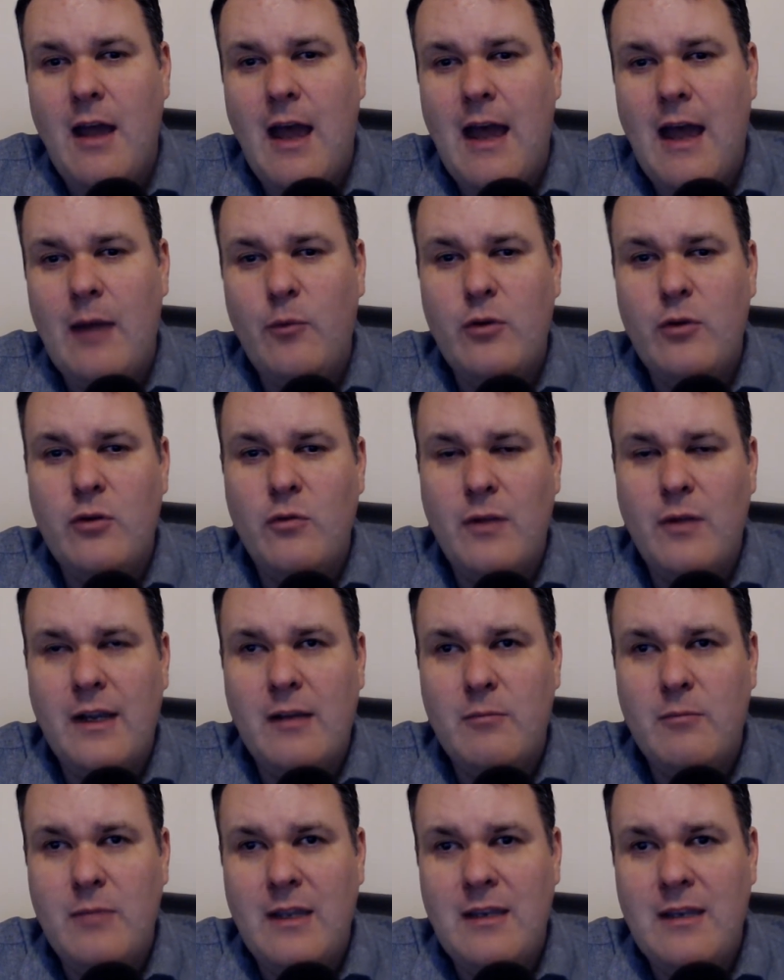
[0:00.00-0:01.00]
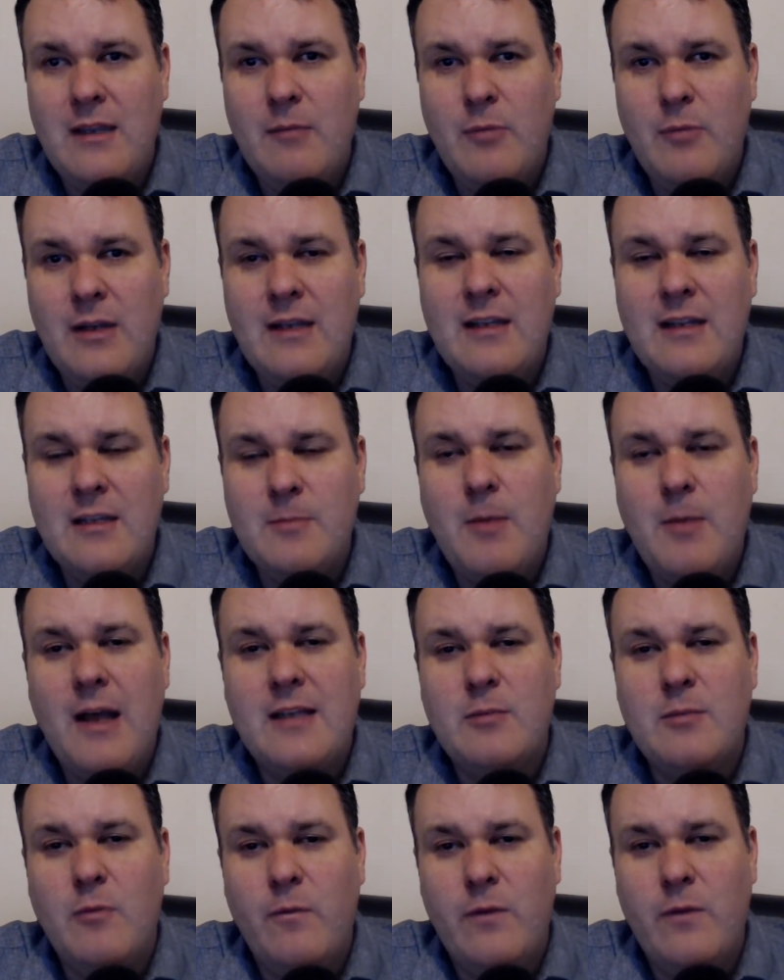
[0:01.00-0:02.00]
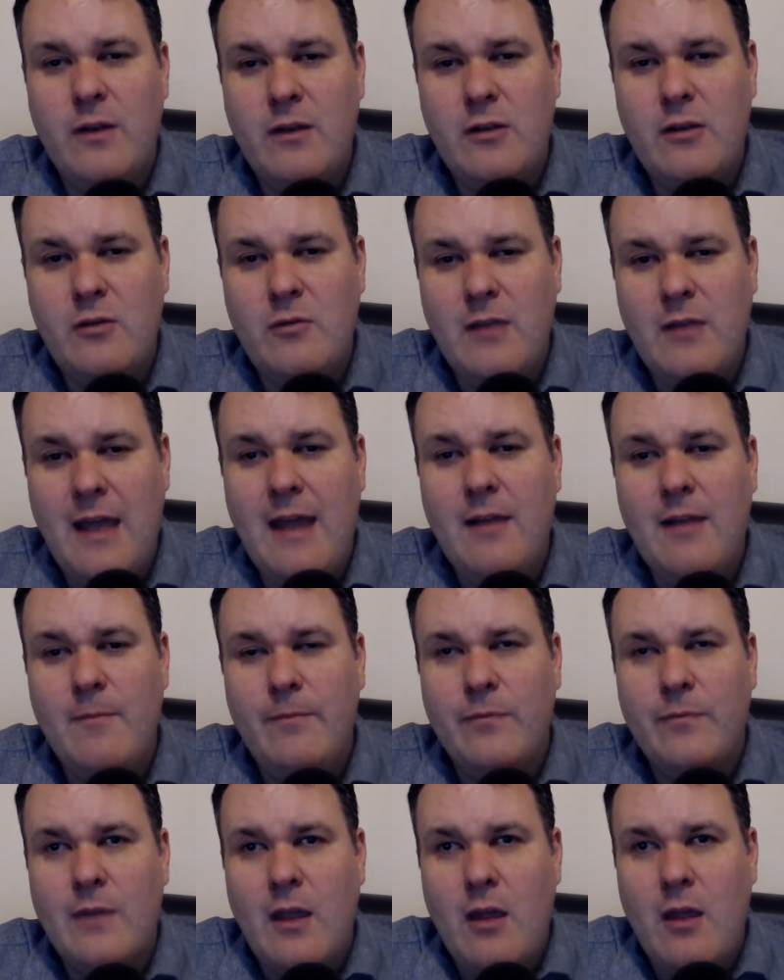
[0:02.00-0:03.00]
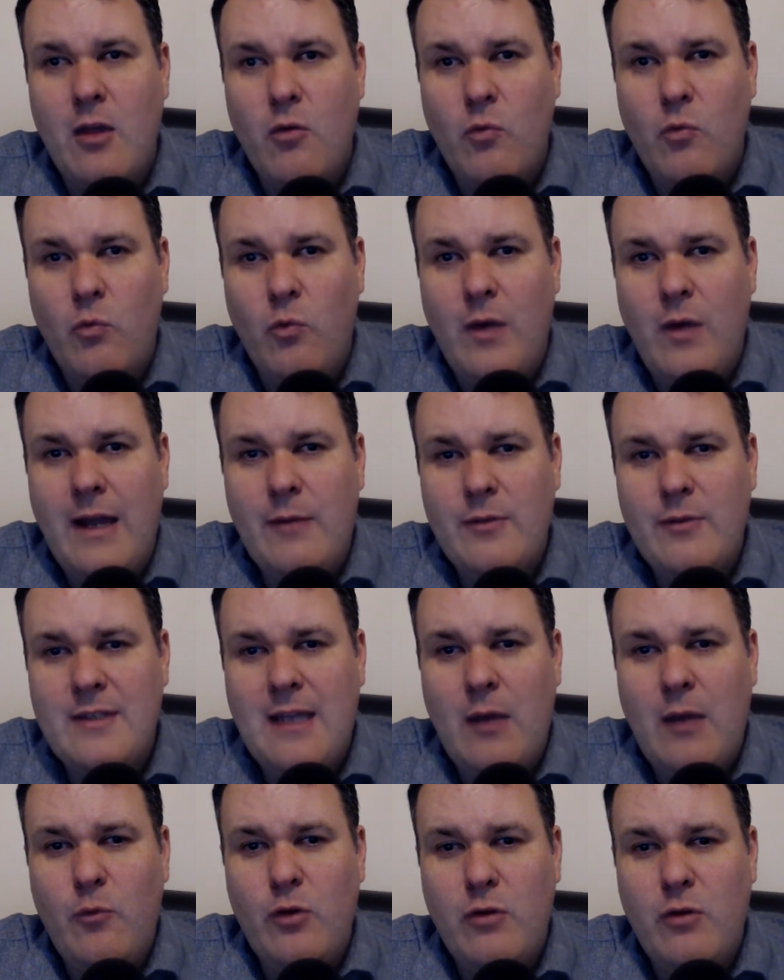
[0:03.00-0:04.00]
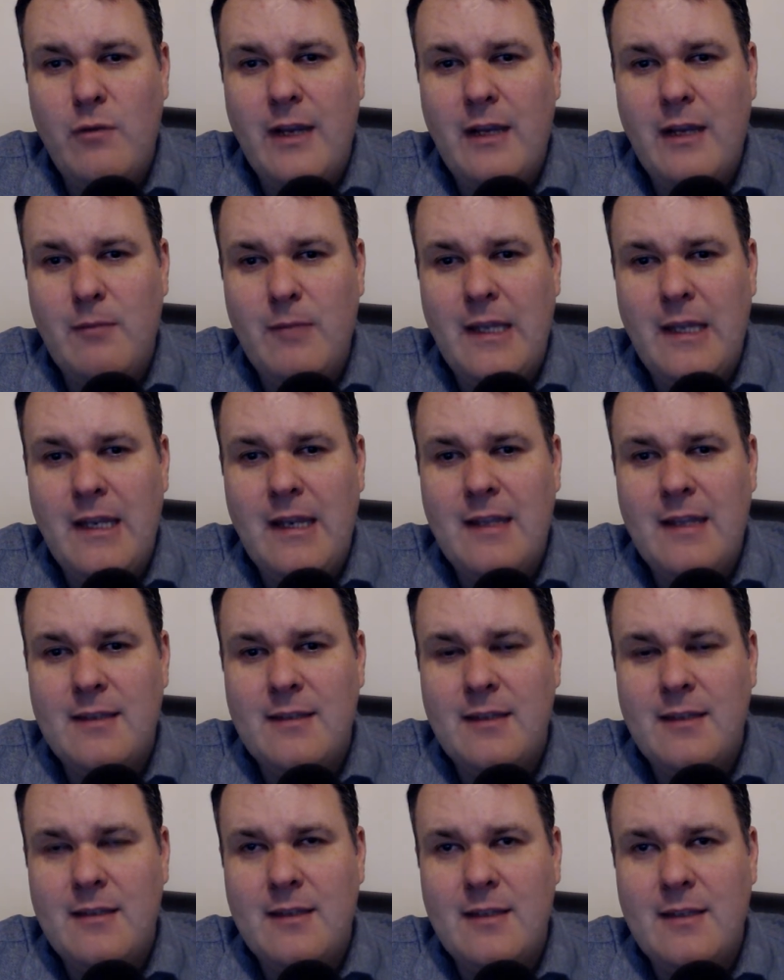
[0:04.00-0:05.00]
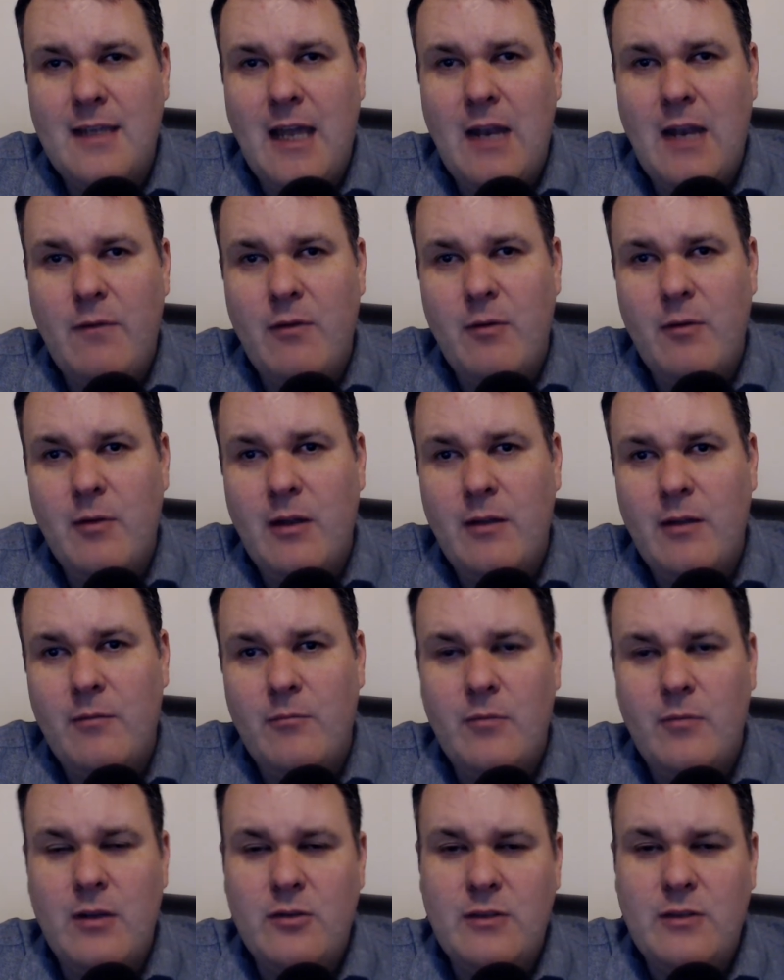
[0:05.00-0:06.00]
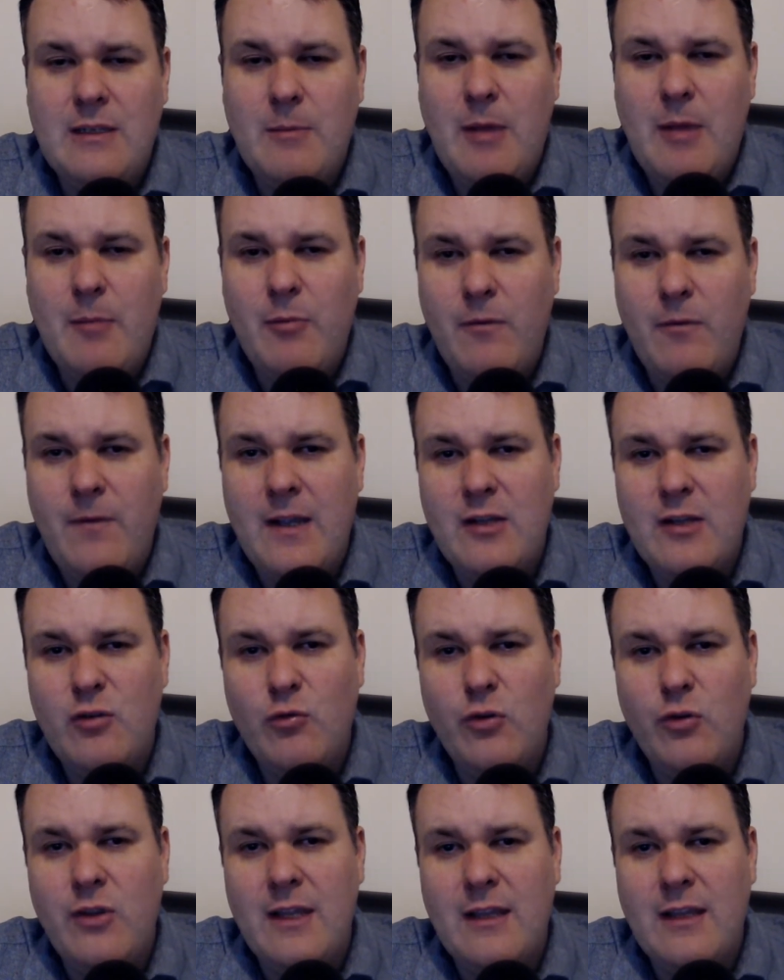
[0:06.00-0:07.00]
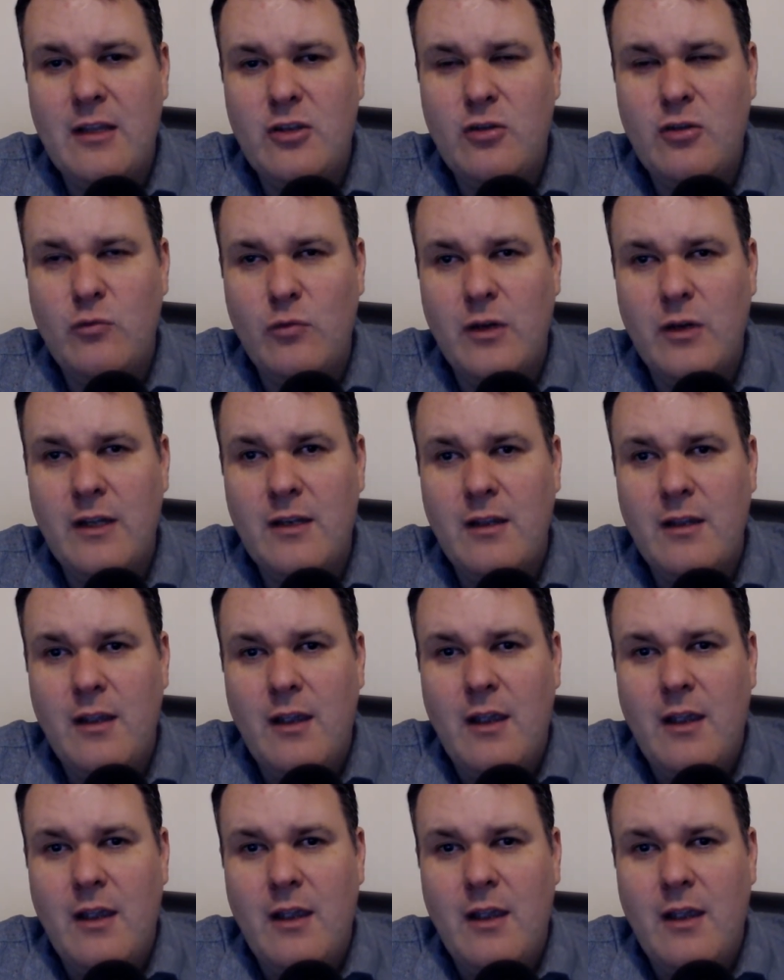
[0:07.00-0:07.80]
I wouldn't recommend it, but it is possible for you to do that. Why I would say I wouldn't recommend it is this is kind of a semi-professional thing that you want.